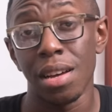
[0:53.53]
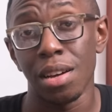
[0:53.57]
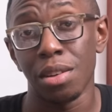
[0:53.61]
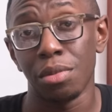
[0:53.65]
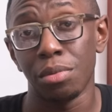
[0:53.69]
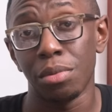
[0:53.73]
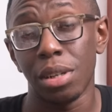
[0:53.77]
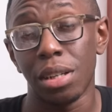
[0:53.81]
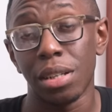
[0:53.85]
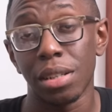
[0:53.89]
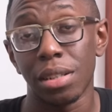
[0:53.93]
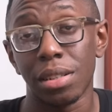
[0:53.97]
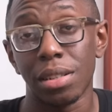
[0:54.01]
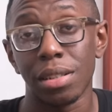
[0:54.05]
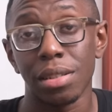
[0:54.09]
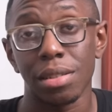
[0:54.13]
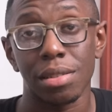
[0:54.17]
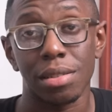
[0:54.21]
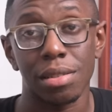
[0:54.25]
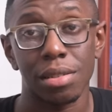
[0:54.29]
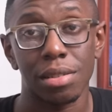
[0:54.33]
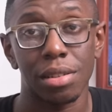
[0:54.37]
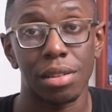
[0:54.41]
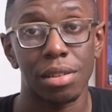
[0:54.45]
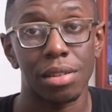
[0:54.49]
we can
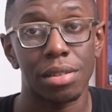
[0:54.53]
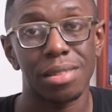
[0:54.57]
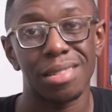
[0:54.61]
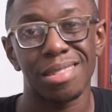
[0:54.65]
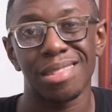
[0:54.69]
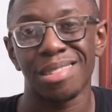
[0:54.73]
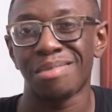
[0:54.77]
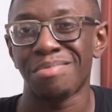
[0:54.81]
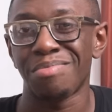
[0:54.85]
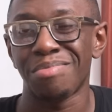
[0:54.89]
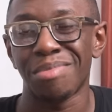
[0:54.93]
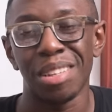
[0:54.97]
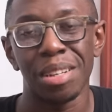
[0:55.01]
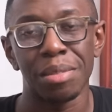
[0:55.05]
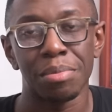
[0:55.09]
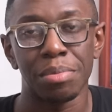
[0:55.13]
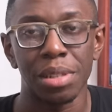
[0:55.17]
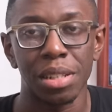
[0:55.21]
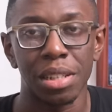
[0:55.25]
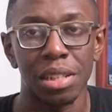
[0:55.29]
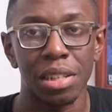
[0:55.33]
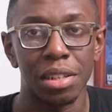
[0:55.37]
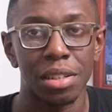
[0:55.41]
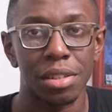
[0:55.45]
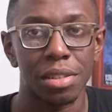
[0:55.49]
discuss the
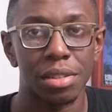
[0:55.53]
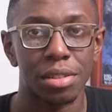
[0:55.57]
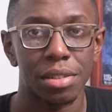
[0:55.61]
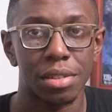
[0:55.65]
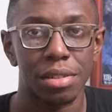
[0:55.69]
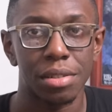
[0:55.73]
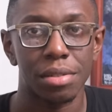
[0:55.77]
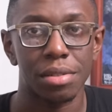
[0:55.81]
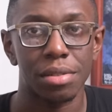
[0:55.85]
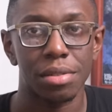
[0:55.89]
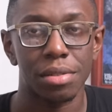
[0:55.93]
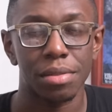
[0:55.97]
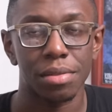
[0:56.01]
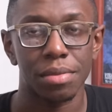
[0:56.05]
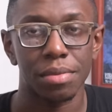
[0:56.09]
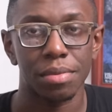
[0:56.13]
implications.